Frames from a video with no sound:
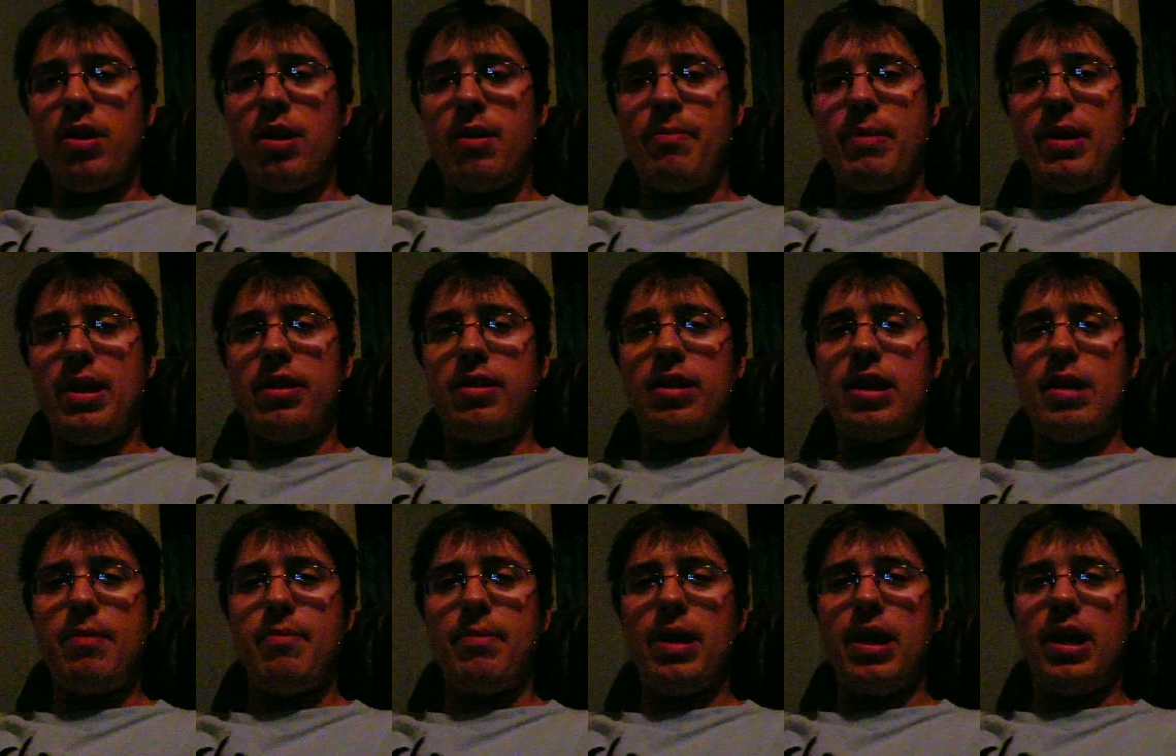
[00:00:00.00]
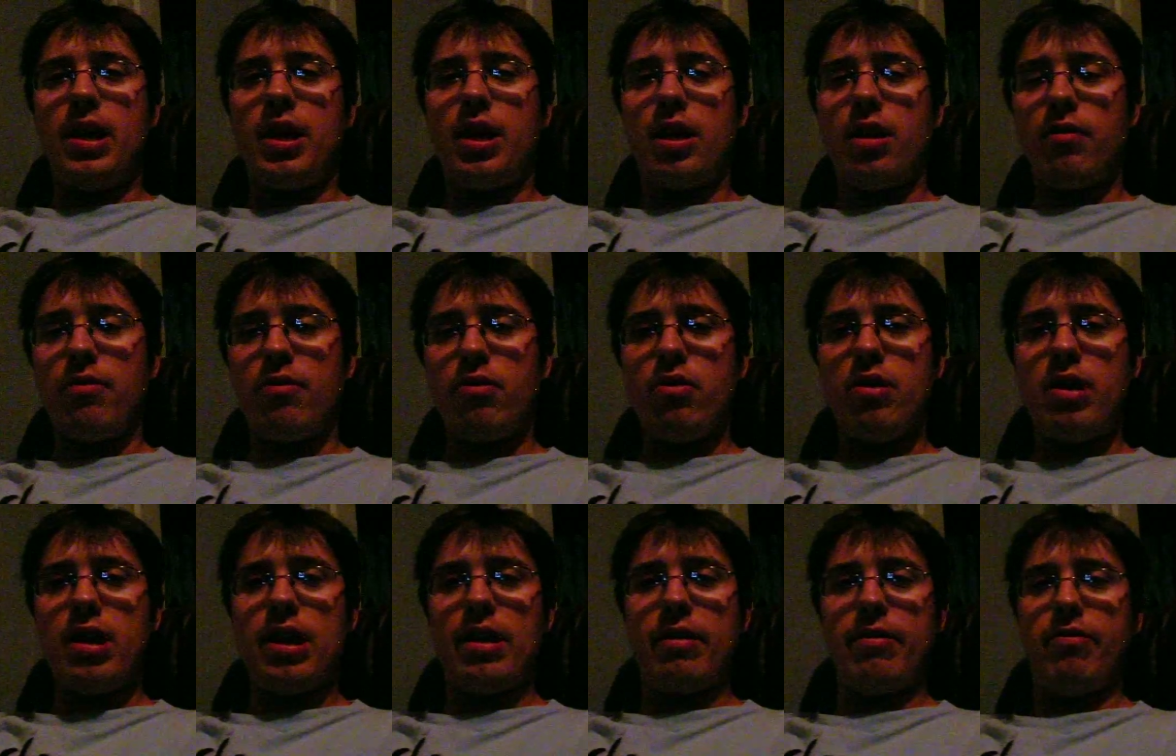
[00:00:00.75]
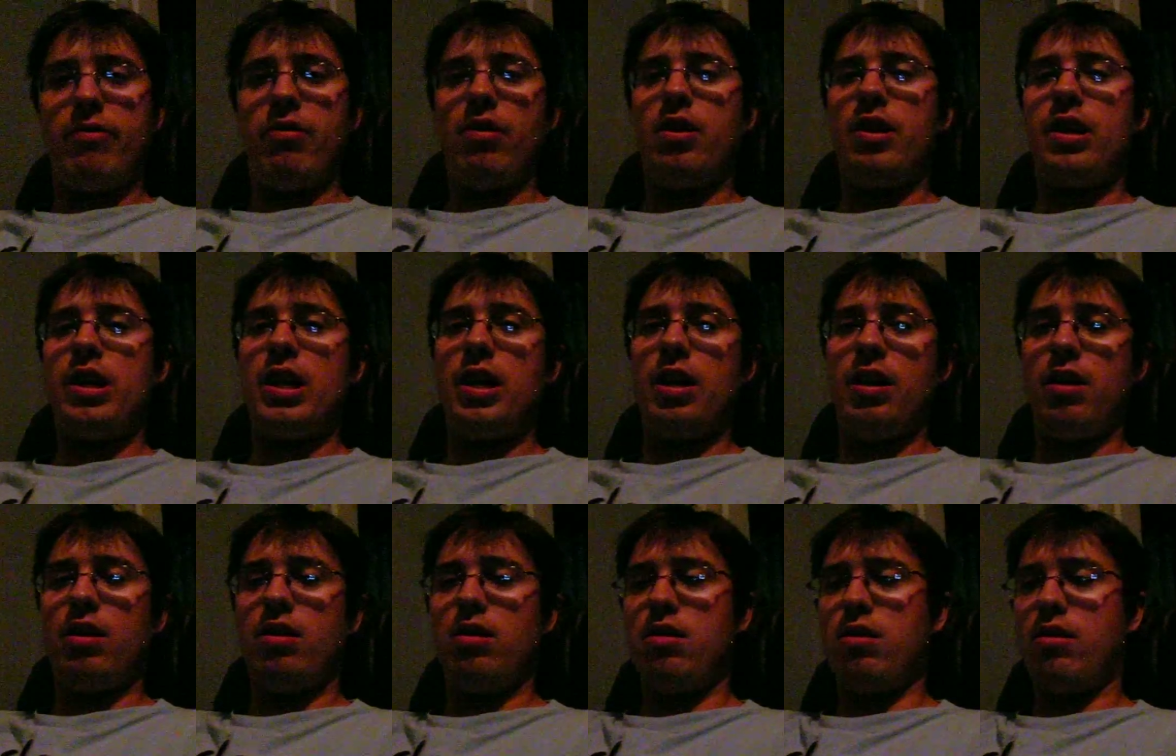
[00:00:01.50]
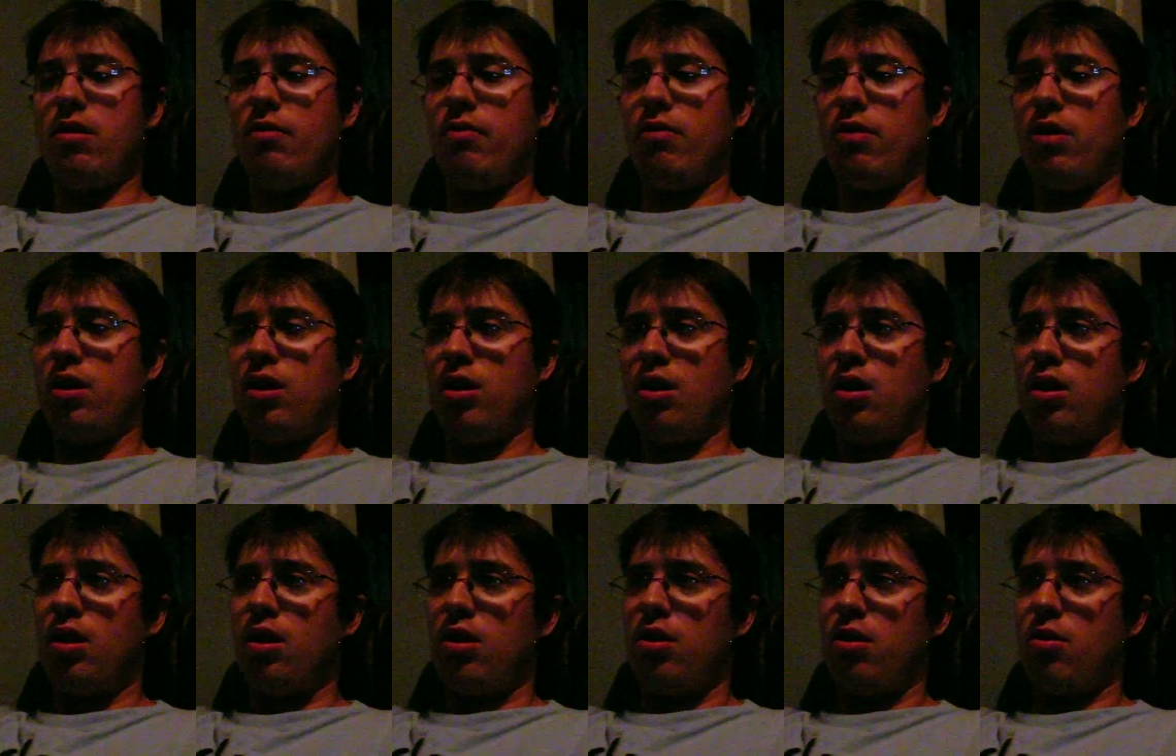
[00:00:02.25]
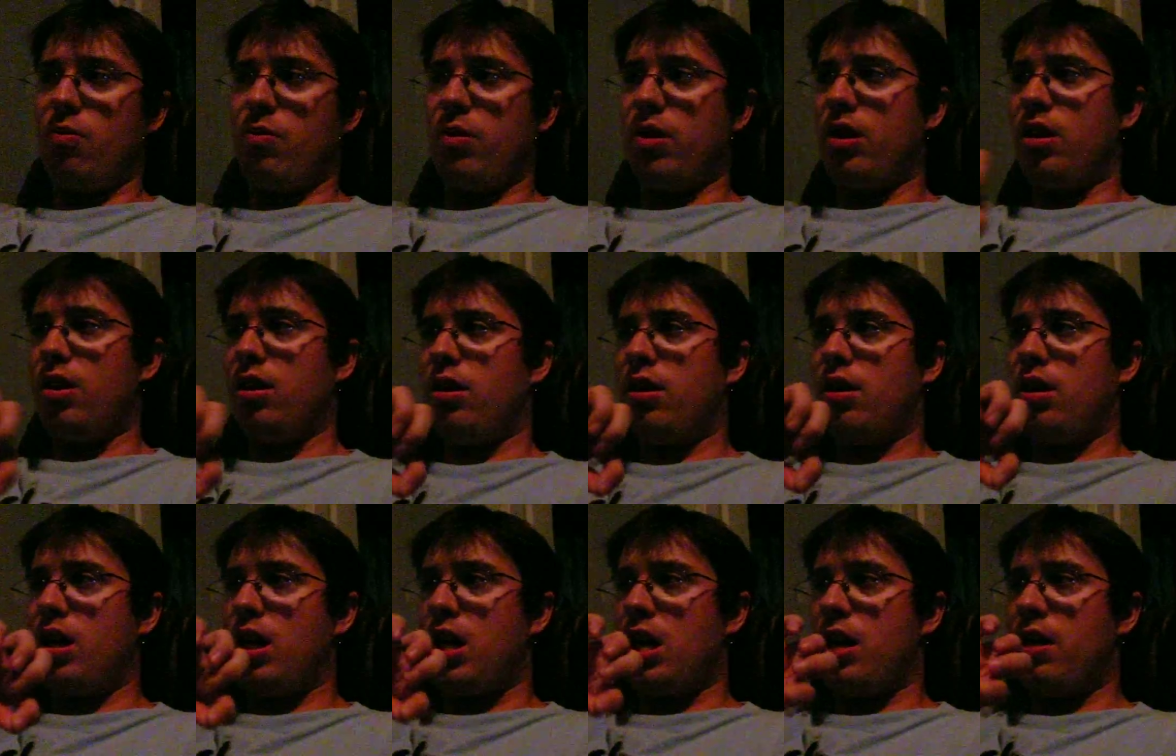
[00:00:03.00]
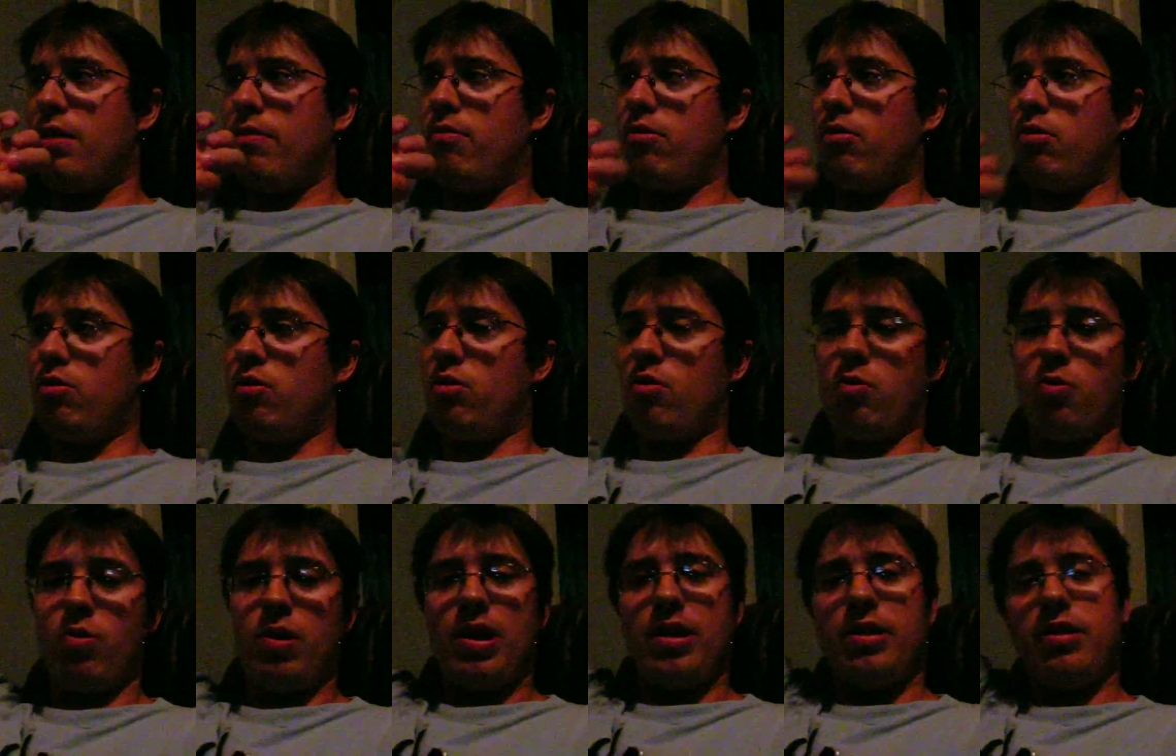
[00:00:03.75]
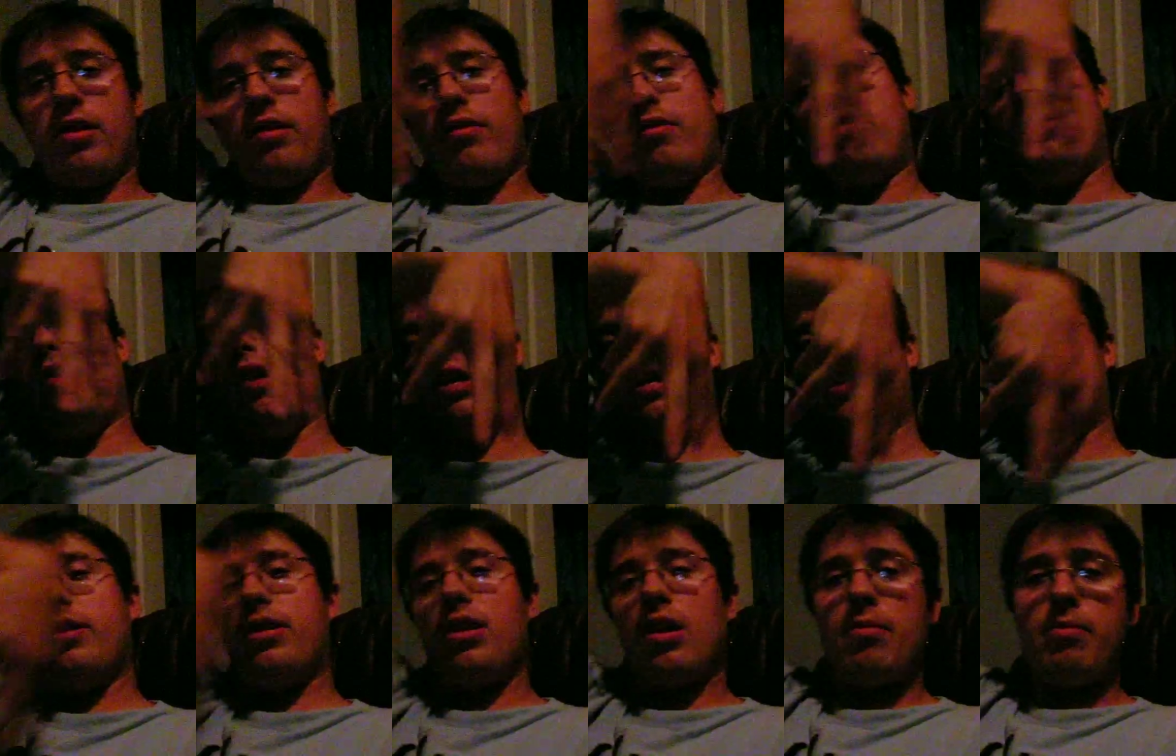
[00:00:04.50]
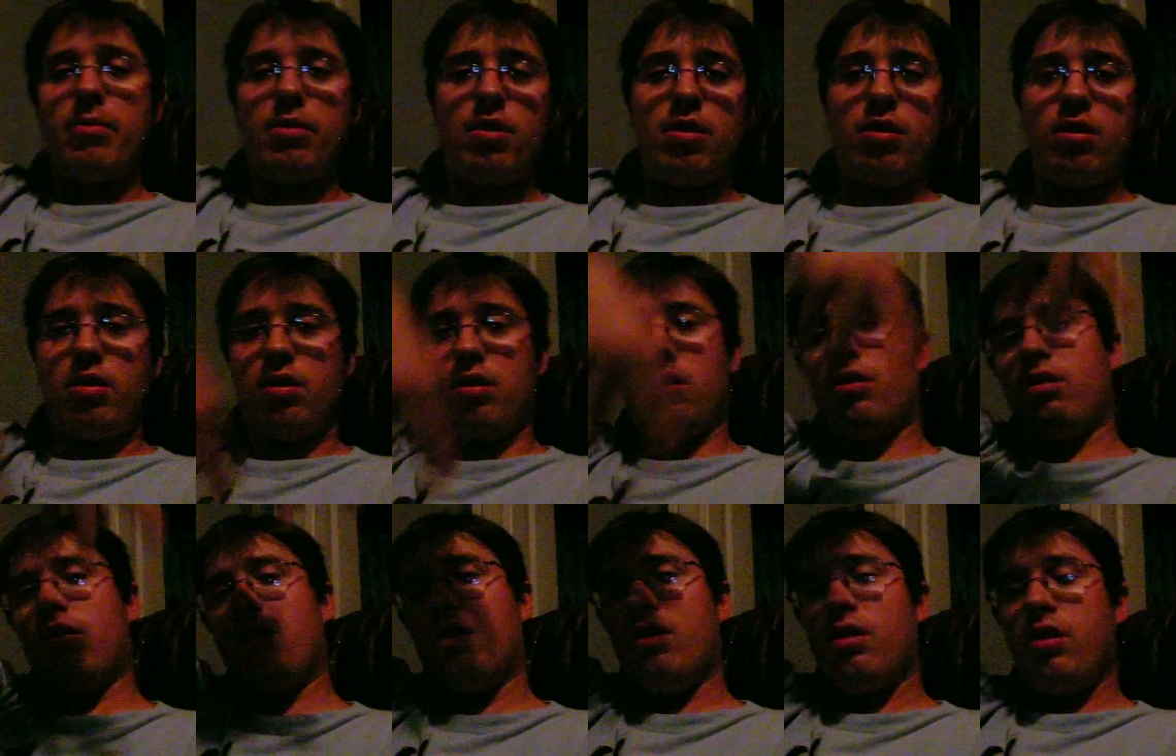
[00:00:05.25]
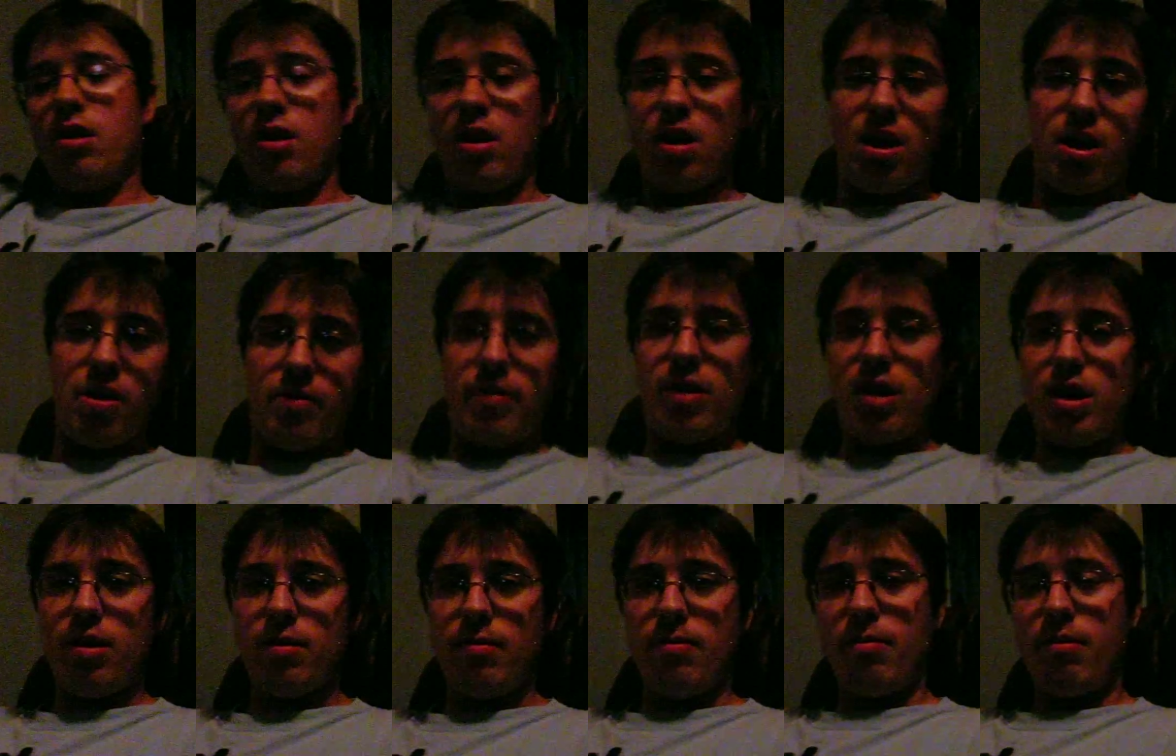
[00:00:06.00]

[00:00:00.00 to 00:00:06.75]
Be safe, be careful, have fun, have the re- have the rest of a great summer of that.